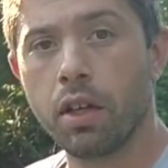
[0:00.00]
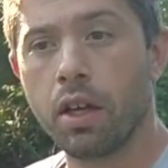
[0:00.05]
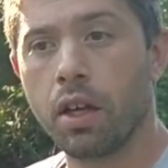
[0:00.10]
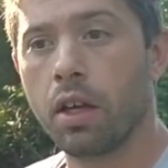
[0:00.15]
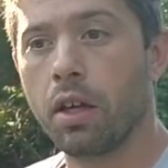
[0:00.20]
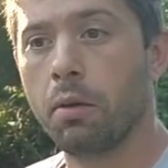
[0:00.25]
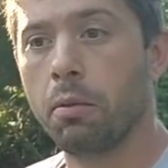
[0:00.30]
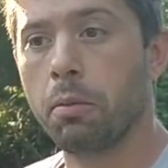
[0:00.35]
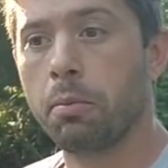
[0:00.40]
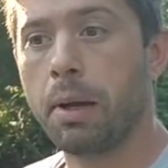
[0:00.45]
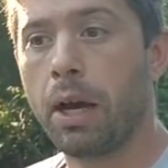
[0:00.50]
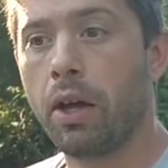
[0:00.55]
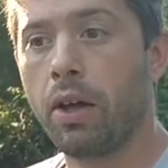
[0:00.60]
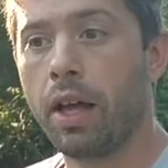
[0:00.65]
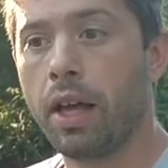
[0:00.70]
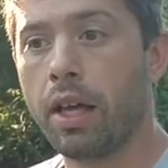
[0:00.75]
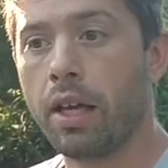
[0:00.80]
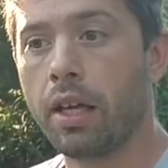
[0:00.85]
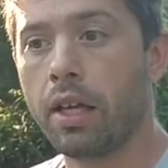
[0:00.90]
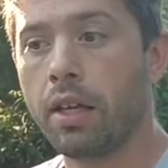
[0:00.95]
Um, about
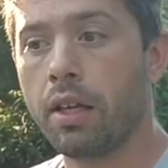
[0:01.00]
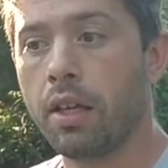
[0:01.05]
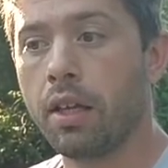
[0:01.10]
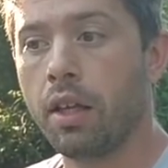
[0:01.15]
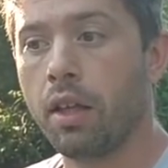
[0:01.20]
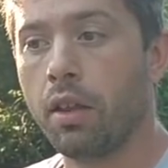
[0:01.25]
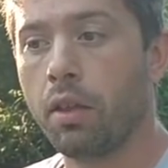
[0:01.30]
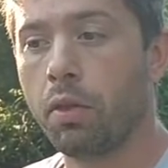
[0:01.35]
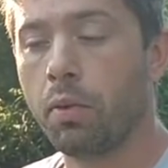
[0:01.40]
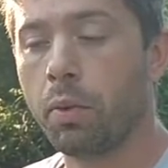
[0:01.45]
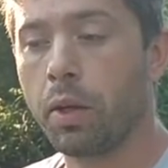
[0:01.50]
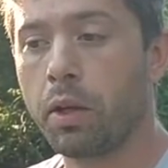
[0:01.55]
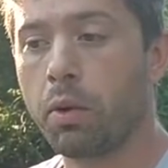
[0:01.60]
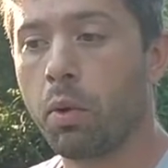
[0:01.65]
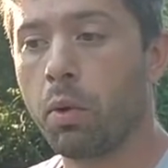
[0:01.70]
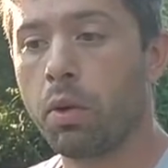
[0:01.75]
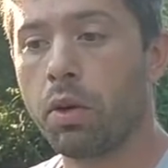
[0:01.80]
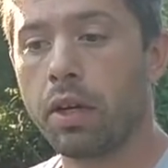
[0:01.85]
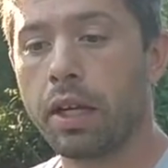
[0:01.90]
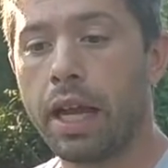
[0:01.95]
a three
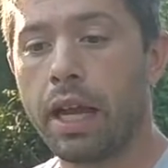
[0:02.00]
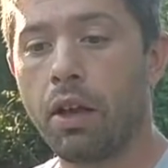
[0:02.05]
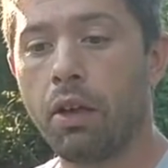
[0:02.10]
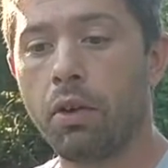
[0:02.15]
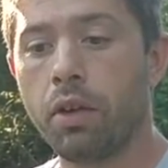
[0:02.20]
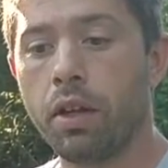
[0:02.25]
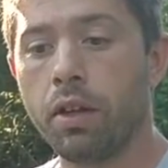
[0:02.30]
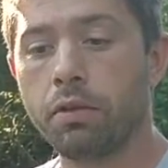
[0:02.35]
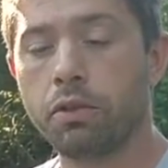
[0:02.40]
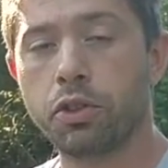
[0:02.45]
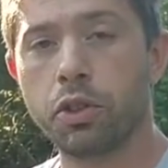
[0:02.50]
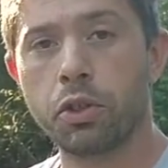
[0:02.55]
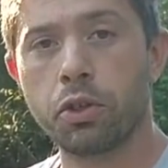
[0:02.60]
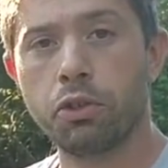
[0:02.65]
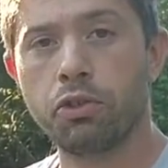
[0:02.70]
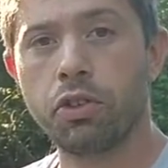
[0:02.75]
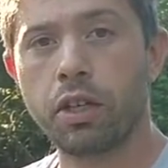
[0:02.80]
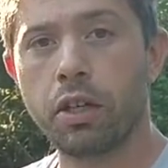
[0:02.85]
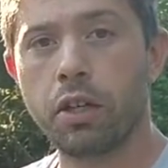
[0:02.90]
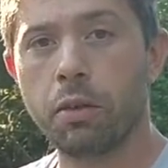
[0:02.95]
quarter gallon of sugar
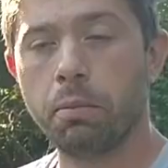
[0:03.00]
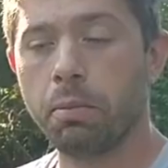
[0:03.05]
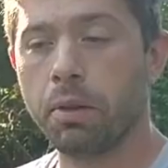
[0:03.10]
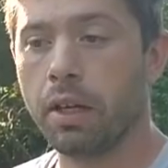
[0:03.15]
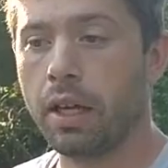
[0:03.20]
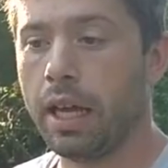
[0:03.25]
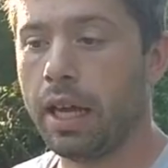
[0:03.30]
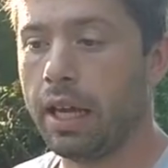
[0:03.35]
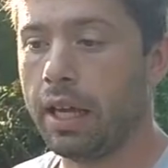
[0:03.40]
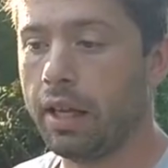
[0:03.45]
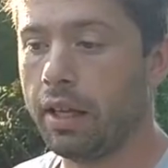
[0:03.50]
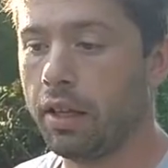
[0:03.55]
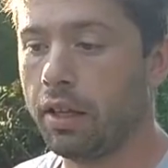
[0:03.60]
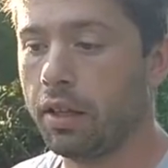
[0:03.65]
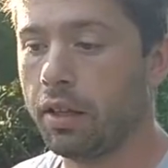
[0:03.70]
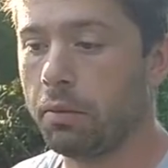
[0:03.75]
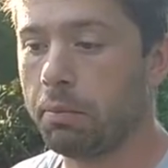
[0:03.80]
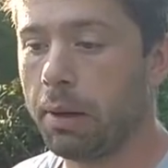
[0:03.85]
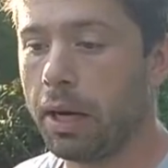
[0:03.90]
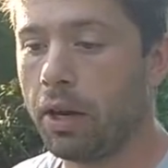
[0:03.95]
syrup
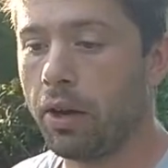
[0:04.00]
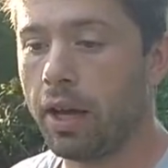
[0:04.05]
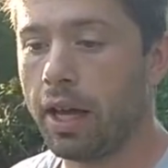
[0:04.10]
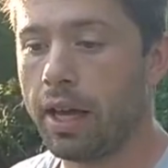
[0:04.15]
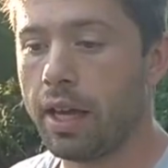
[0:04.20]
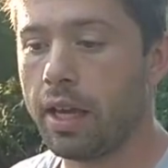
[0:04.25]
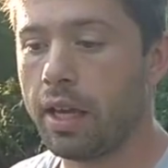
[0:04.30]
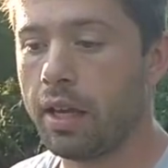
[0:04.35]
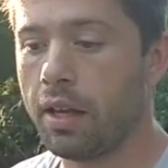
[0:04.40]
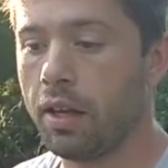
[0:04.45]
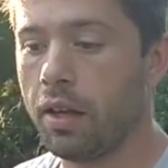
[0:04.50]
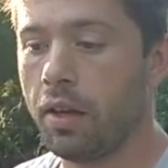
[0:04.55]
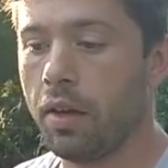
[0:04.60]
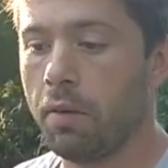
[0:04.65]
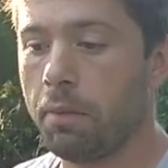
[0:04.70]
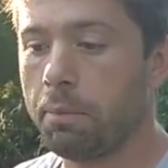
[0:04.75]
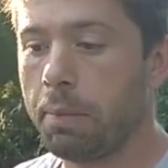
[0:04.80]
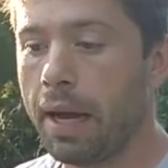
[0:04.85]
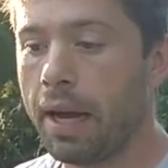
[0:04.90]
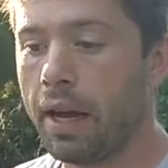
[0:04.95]
and about a
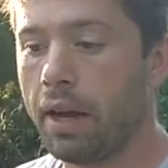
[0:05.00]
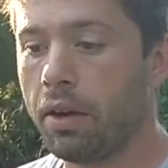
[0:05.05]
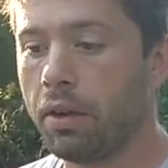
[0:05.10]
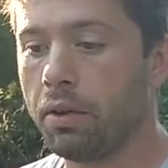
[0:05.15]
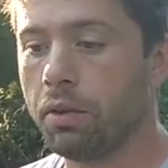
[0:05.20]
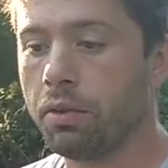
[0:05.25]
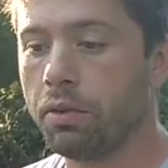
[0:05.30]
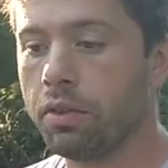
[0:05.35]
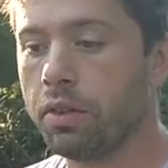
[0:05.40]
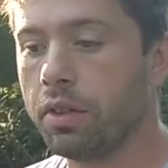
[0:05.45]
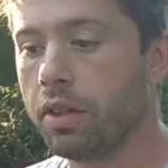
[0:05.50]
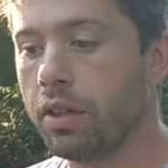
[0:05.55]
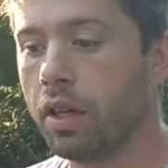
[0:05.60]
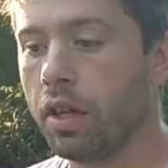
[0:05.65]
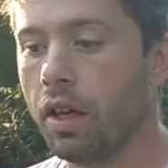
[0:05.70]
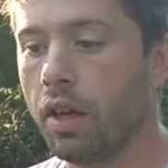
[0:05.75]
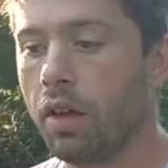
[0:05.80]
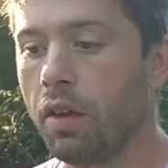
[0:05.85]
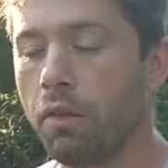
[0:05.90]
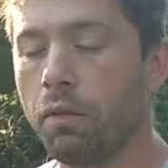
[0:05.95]
pound
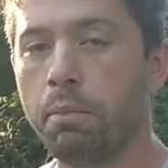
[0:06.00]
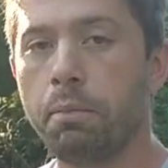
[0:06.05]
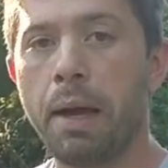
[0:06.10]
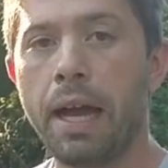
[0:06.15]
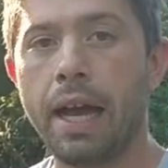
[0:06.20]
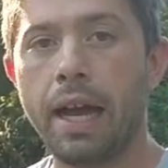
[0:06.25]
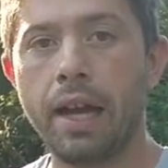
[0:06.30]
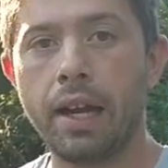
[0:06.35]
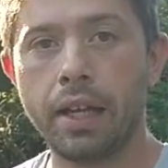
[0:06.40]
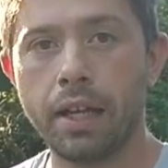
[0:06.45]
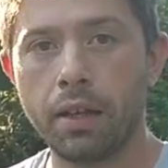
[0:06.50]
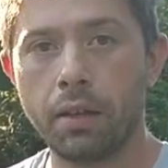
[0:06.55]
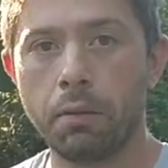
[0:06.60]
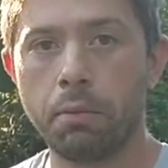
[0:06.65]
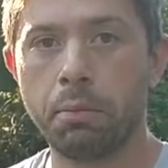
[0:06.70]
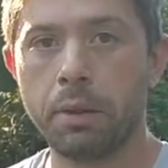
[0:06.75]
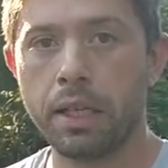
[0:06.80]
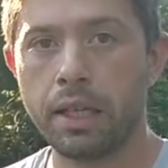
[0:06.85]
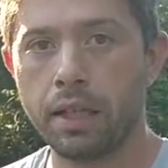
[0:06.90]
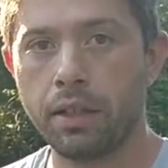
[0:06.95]
of patty
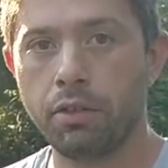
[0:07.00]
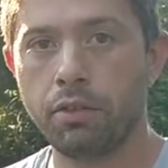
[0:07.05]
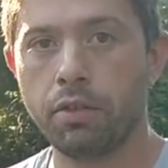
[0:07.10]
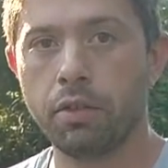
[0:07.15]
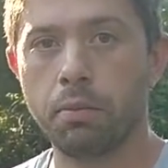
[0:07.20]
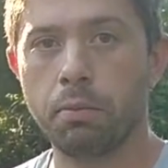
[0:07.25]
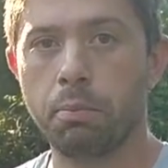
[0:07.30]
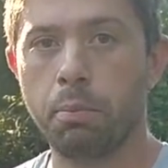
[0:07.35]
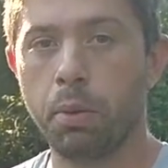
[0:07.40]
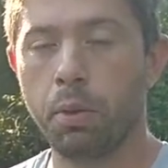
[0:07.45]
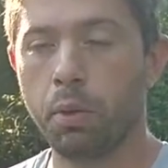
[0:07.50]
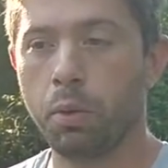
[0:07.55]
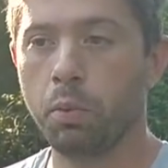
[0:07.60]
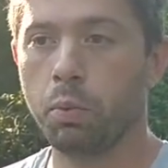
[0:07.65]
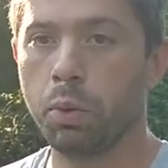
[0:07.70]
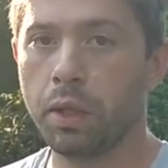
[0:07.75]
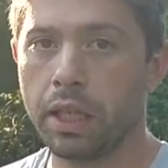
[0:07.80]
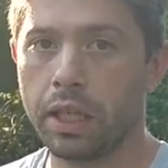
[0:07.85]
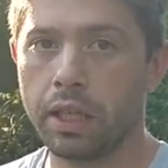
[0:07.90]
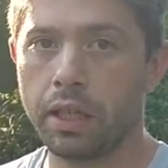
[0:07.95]
a piece per
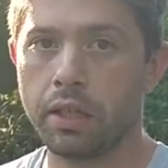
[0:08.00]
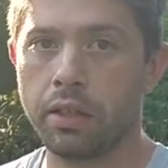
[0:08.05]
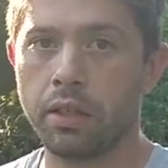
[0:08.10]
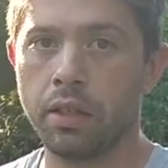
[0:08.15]
week.